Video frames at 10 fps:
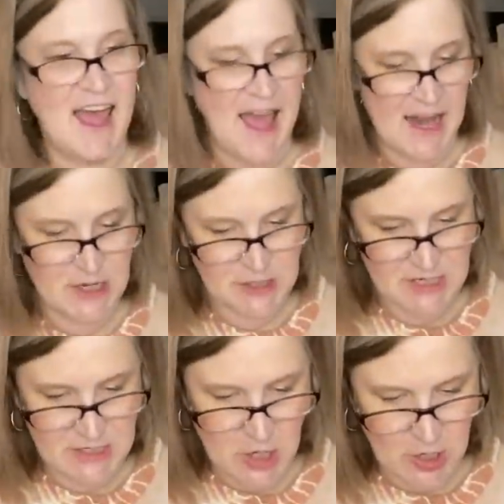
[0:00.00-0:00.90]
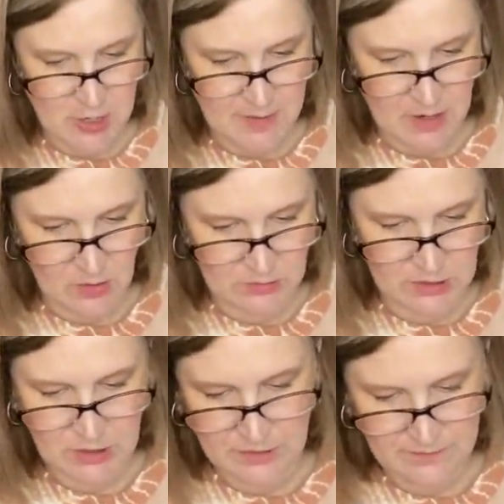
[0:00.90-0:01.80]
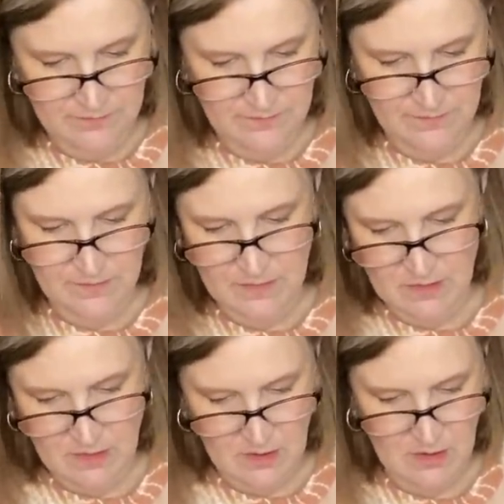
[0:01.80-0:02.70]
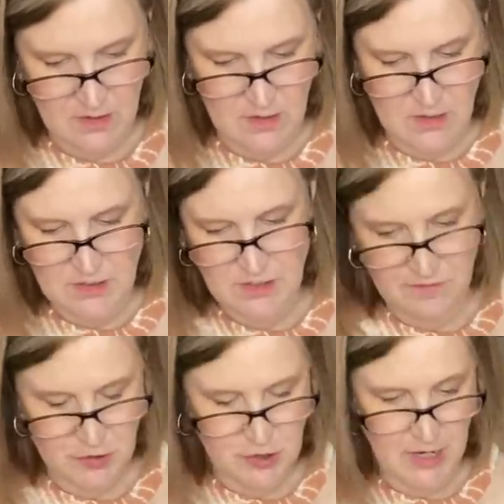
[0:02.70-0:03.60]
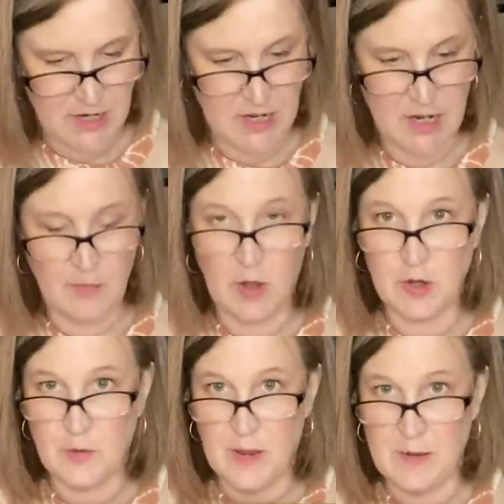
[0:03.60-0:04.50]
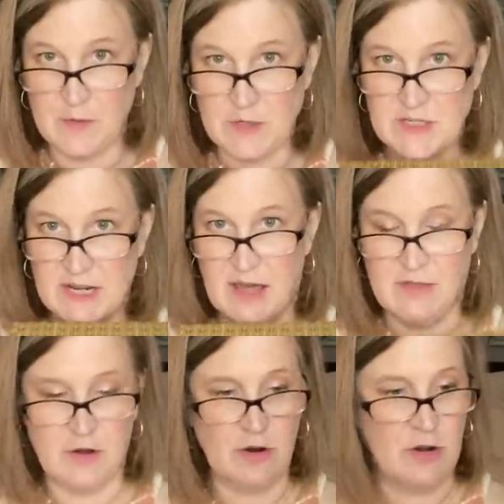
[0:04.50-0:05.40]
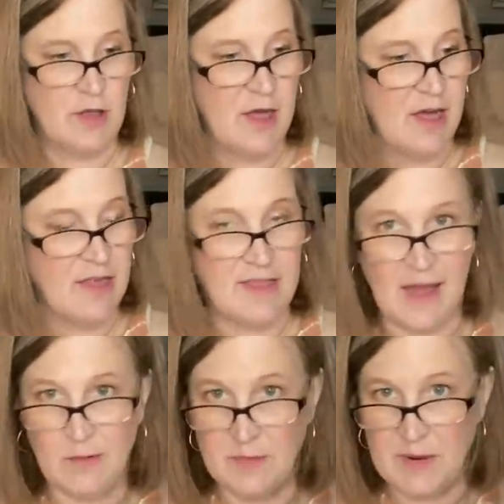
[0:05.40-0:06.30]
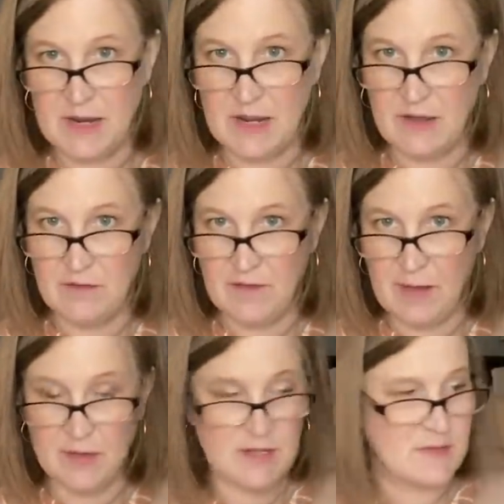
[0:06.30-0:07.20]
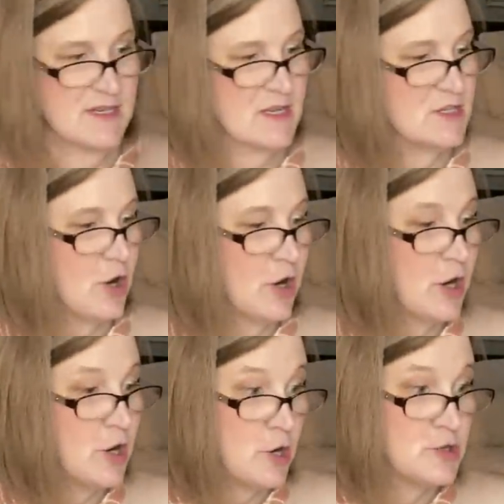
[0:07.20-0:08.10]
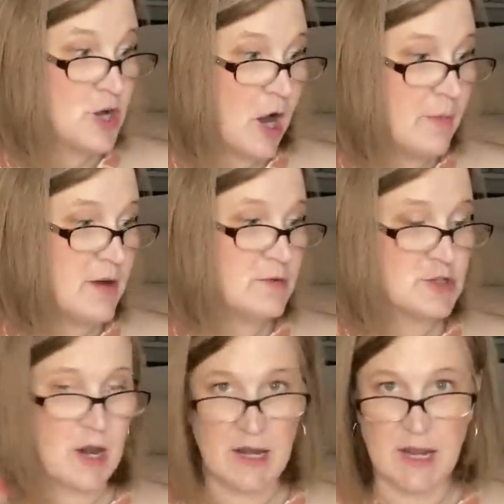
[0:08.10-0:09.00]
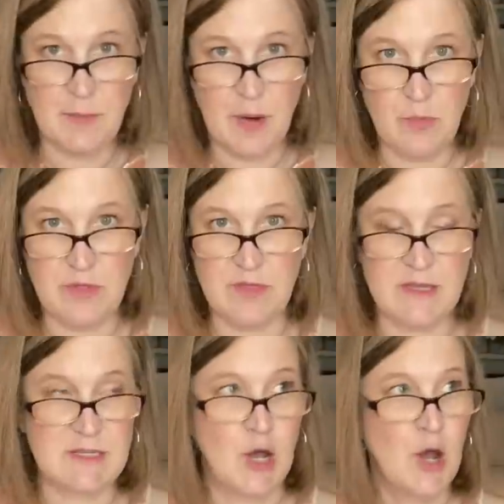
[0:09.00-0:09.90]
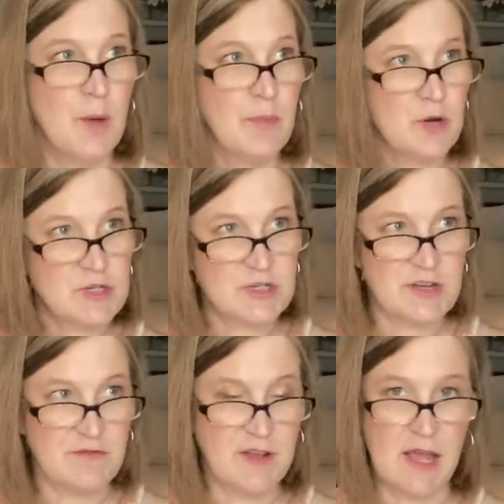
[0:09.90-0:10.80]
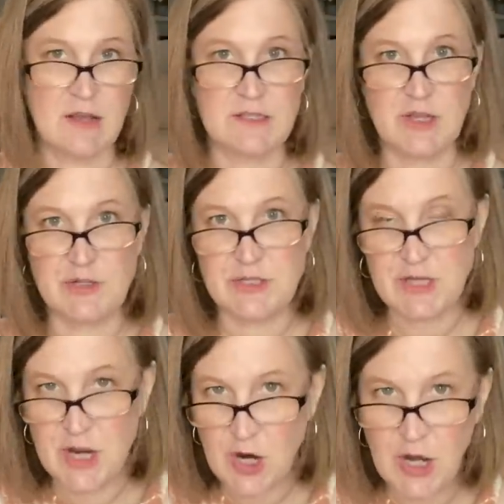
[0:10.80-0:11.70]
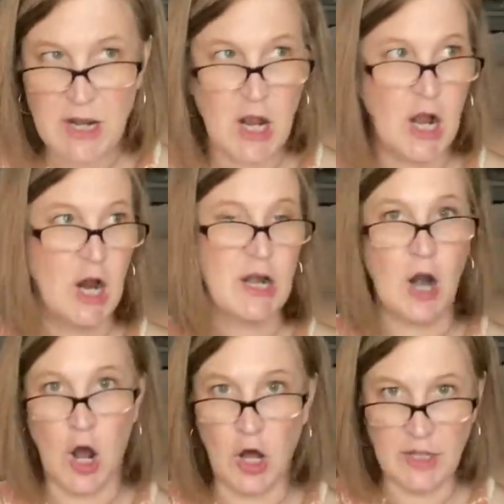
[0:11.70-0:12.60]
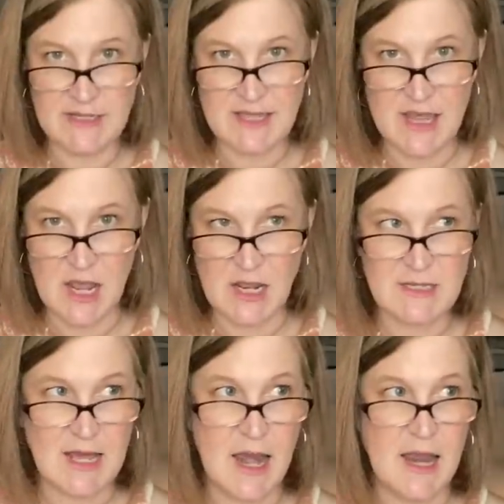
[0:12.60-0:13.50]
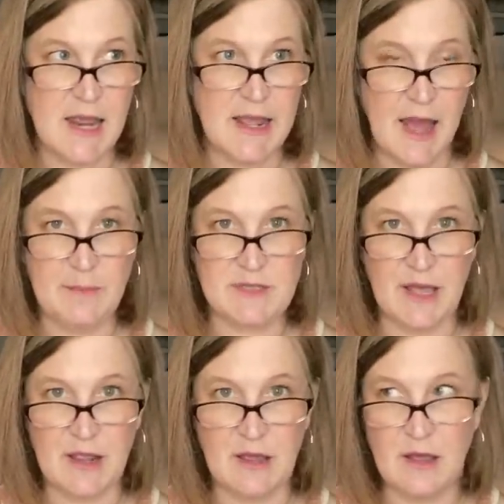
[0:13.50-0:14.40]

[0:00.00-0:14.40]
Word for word: And it's just a document holder. So if you're trying to keep all your papers together, that would be fabulous. My son started a new job and he was trying to keep up with his birth certificate and social security card and all his things, and he kept like